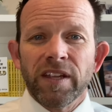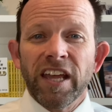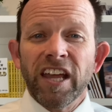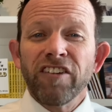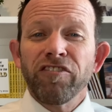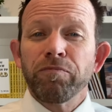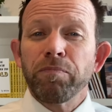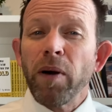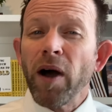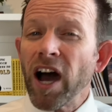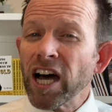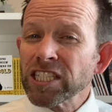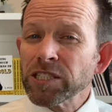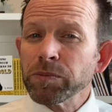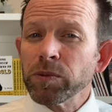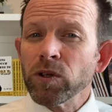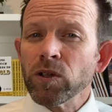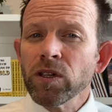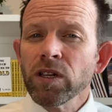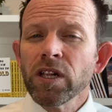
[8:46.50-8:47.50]
If
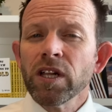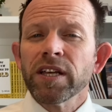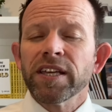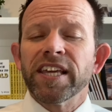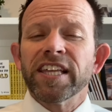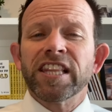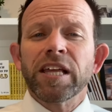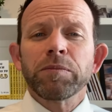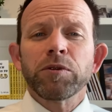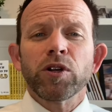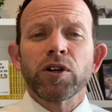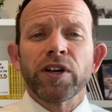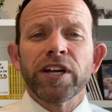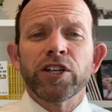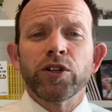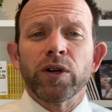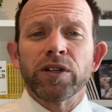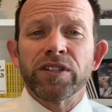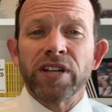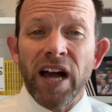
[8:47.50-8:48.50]
possible, get them to agree
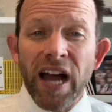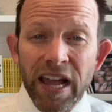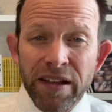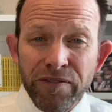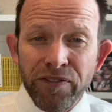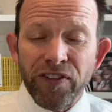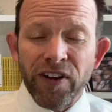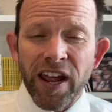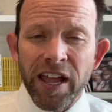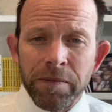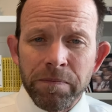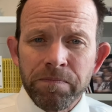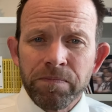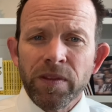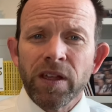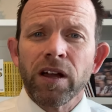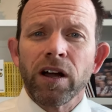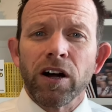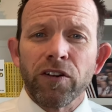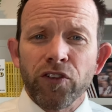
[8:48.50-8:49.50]
to a time frame,
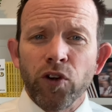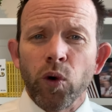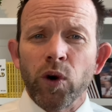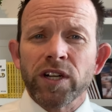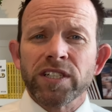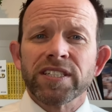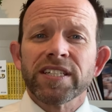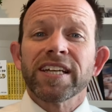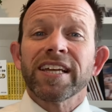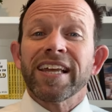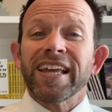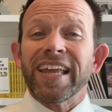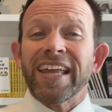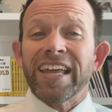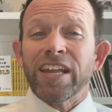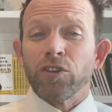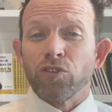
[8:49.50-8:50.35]
of course, in